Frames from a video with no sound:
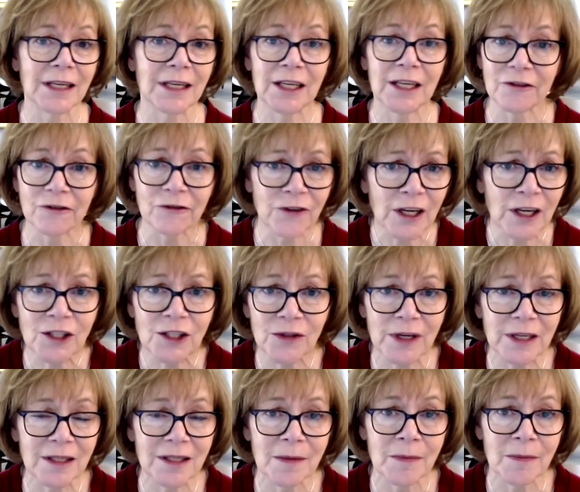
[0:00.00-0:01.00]
and it
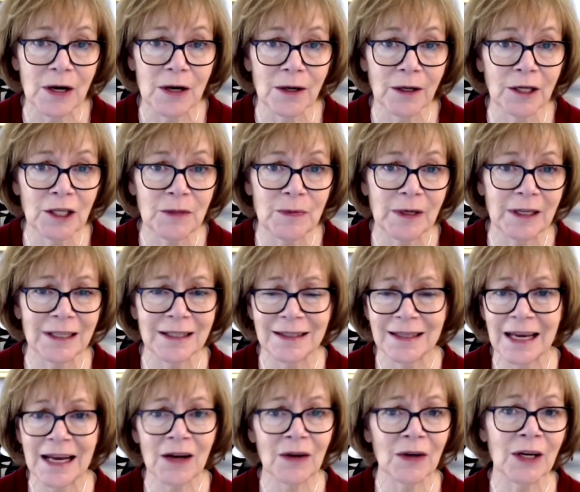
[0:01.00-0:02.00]
frustrates Americans because
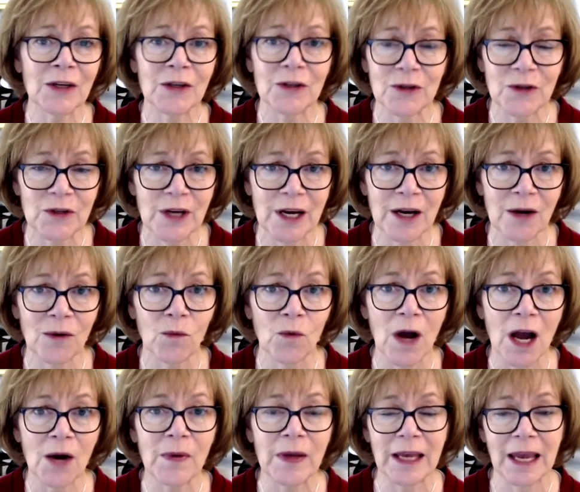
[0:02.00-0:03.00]
they don't understand
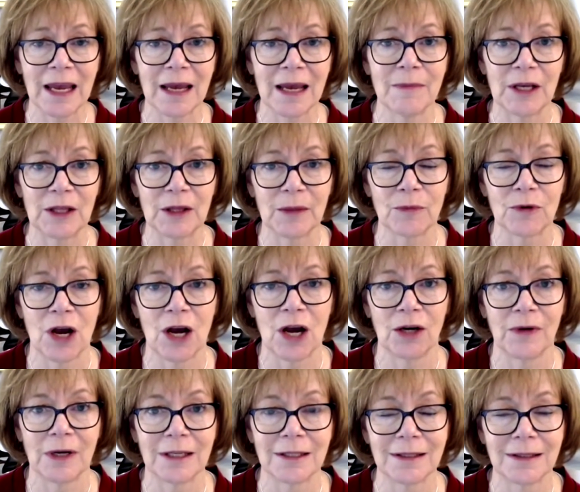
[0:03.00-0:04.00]
why we can't make the
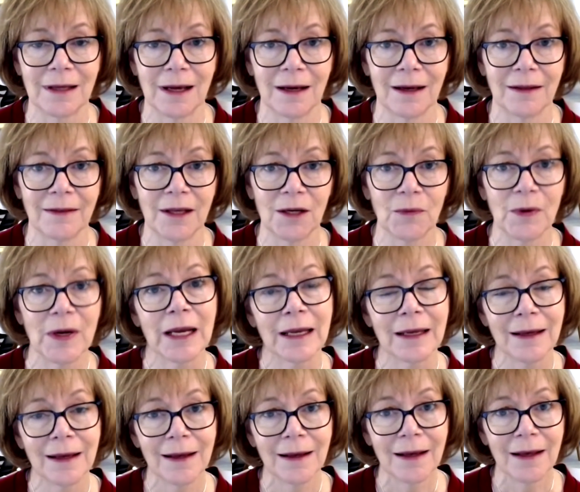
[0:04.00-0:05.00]
progress that
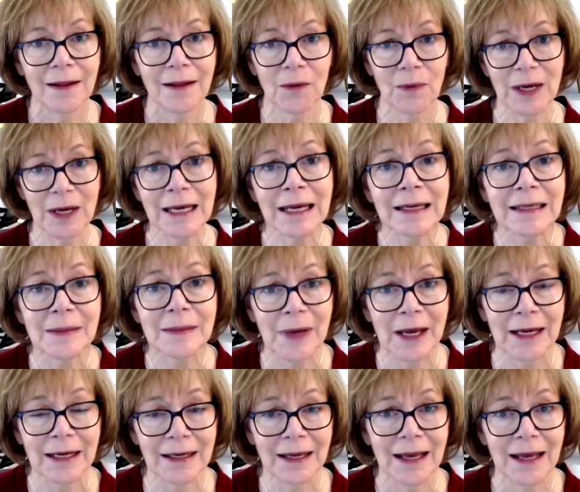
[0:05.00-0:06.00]
we need to
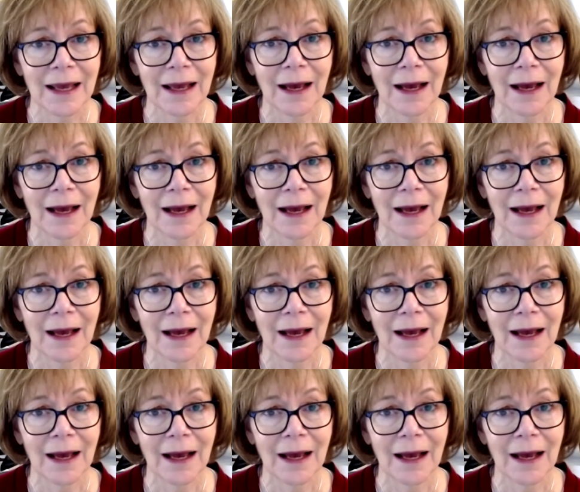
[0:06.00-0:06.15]
make.